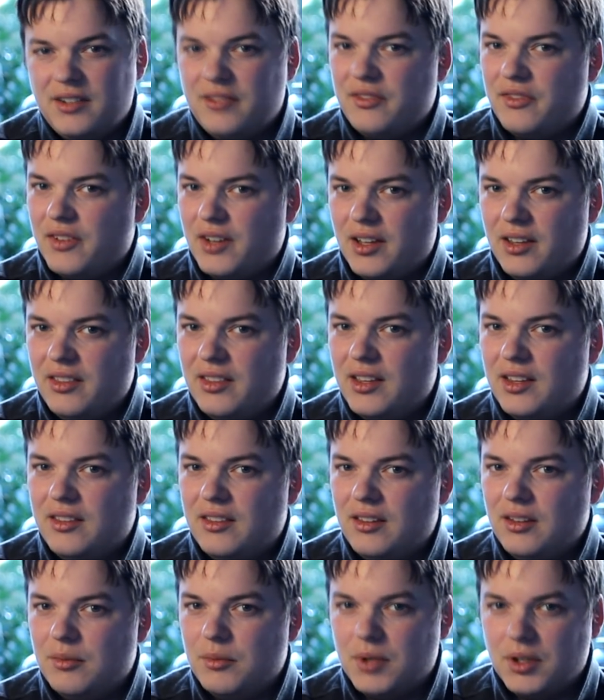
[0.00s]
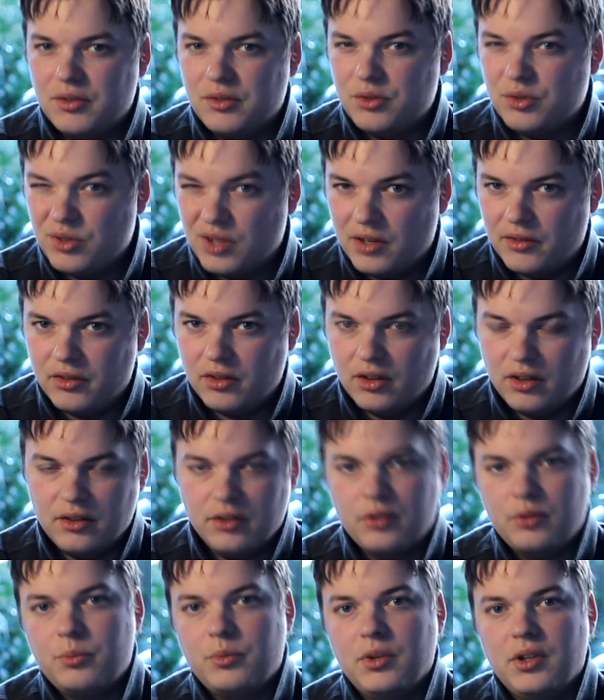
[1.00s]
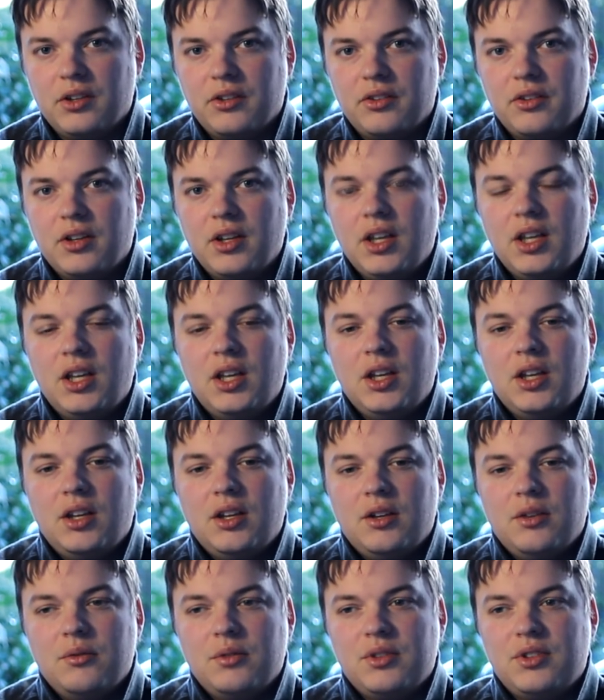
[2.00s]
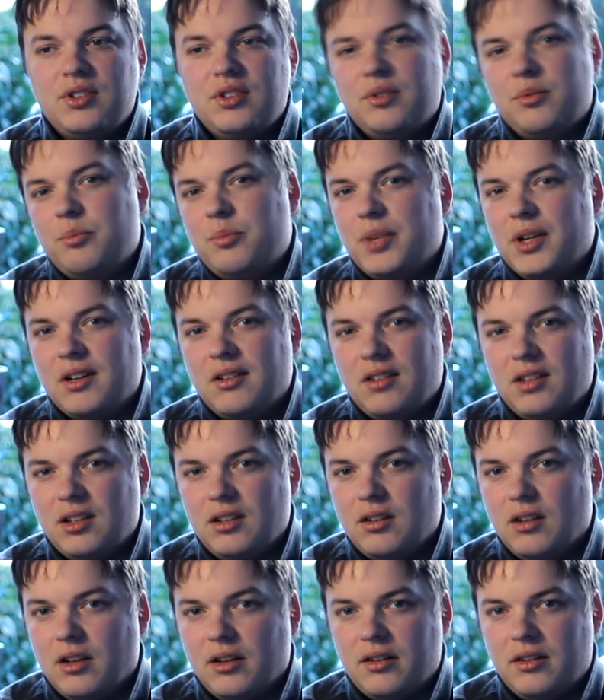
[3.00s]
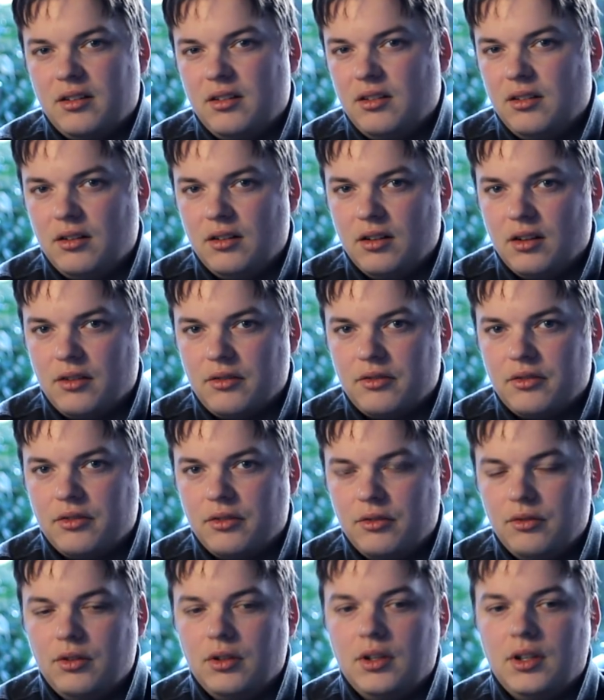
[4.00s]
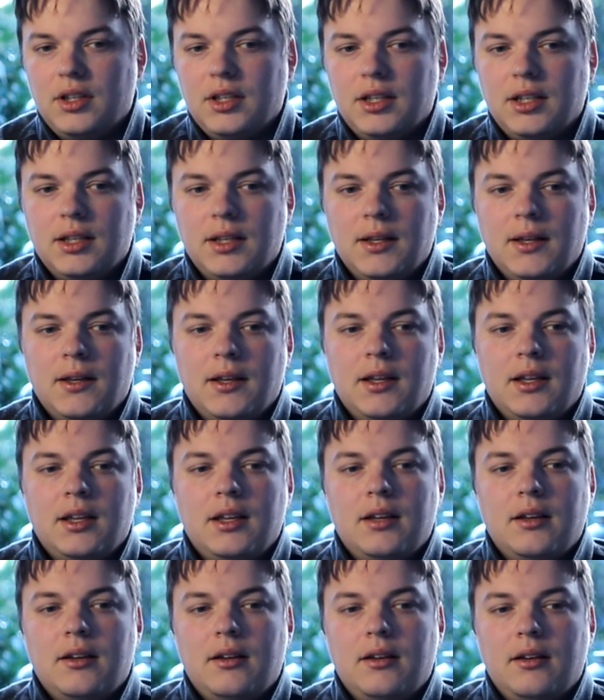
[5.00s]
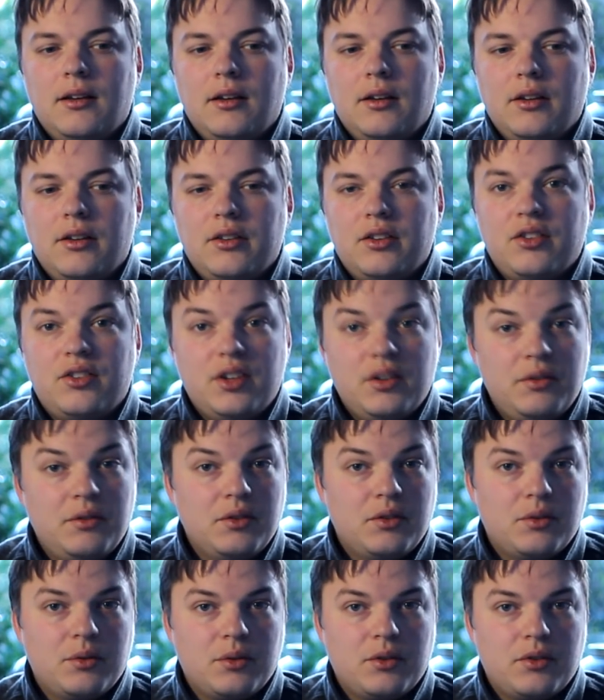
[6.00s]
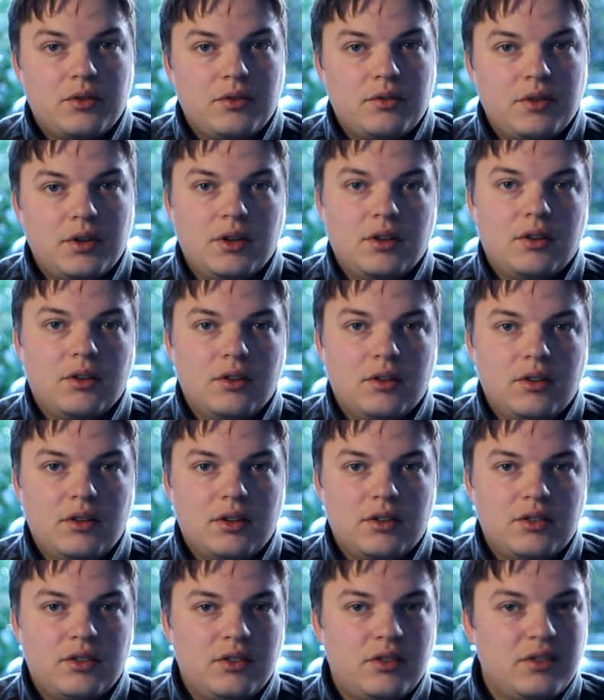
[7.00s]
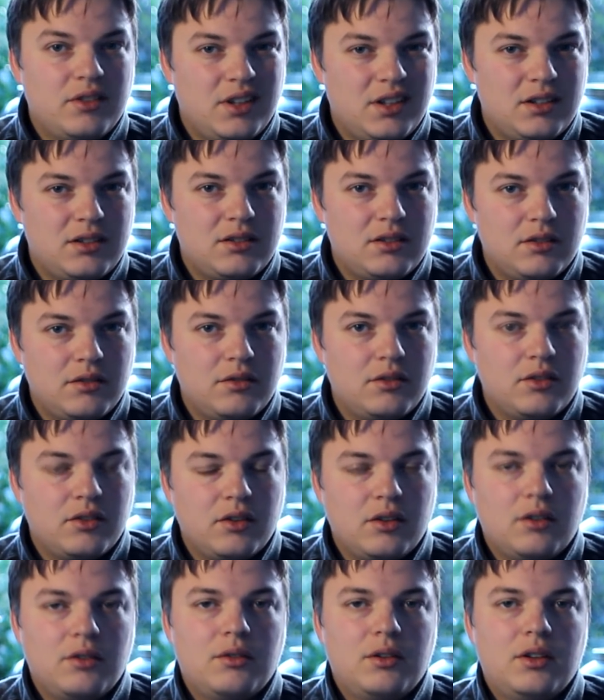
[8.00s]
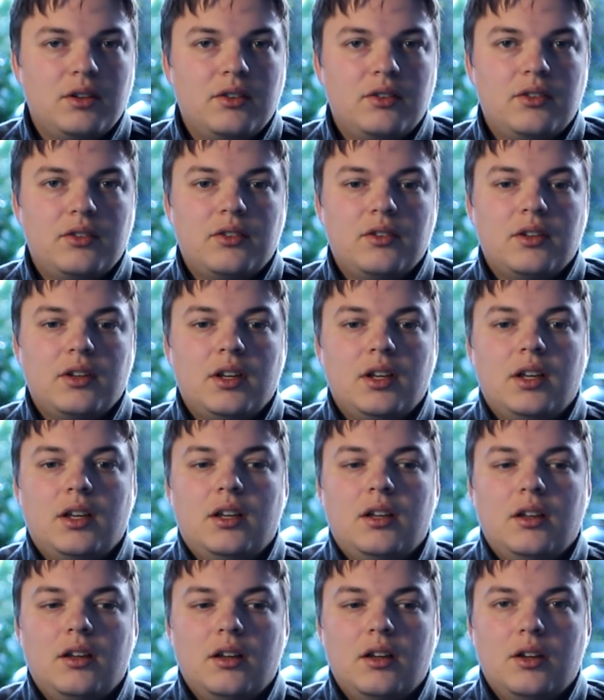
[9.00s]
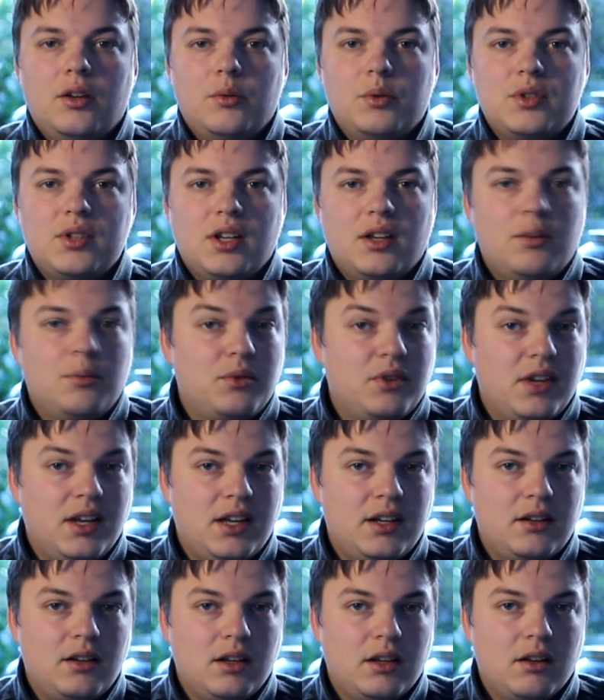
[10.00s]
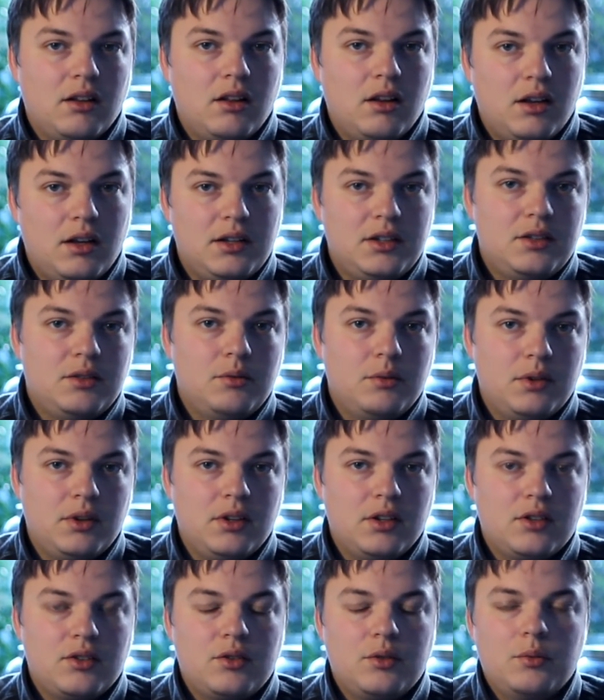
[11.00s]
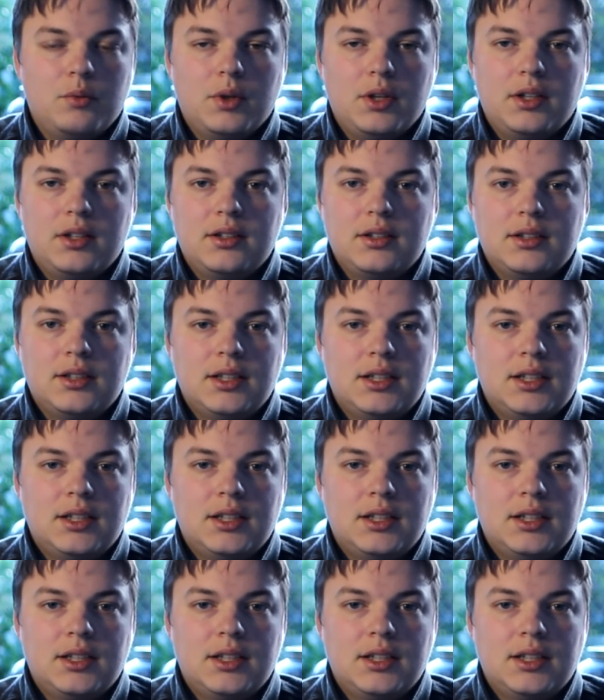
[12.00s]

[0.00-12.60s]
did find that the amount of travel on the springs was just barely not enough, really. The stiffness was very good. There's a slight stiffness increase, which helps the handling a lot with the extra weight.